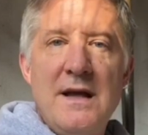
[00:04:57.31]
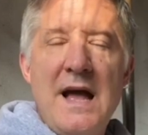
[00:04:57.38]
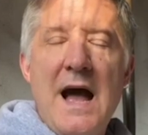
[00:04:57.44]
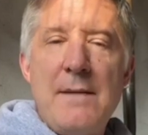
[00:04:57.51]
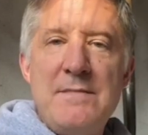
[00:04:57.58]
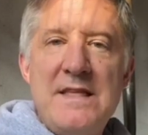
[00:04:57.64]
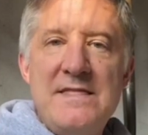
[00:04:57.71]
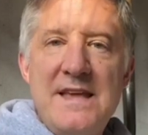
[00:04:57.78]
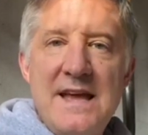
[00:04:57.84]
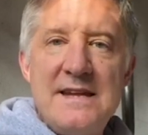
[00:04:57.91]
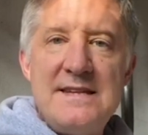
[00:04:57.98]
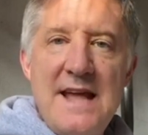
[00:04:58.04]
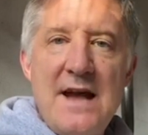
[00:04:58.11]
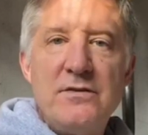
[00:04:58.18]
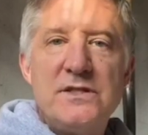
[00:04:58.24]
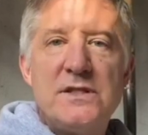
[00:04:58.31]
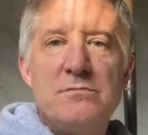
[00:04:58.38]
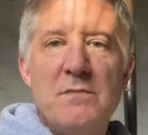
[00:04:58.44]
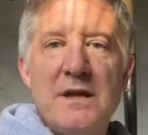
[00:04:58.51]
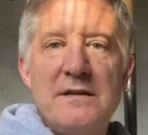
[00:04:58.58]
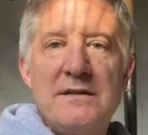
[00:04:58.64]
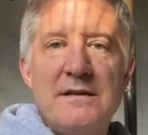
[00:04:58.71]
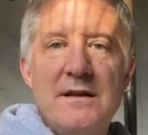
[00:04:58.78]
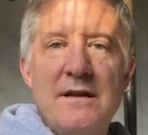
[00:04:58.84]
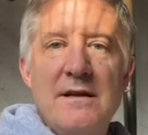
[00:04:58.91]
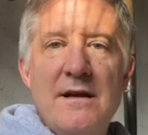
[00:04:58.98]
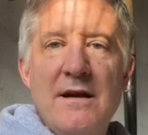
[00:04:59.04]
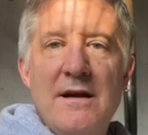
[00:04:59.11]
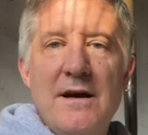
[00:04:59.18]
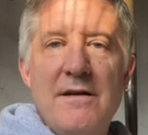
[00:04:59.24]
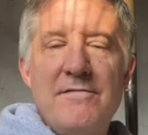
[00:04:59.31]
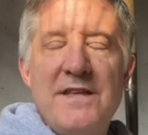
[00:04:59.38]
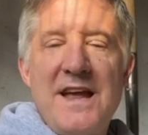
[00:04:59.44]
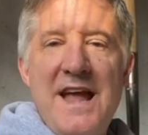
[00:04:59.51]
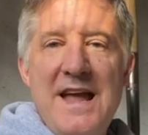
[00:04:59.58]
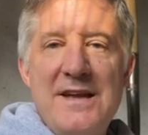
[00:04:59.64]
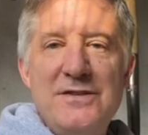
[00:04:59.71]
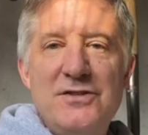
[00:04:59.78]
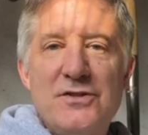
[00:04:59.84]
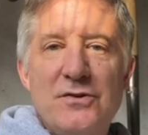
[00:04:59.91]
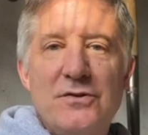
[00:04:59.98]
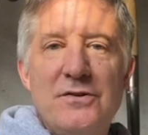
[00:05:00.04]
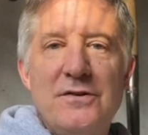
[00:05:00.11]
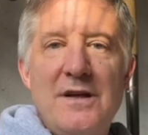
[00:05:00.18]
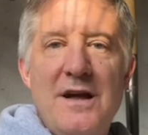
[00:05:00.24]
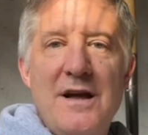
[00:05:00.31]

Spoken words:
I mean, the announcement of the angel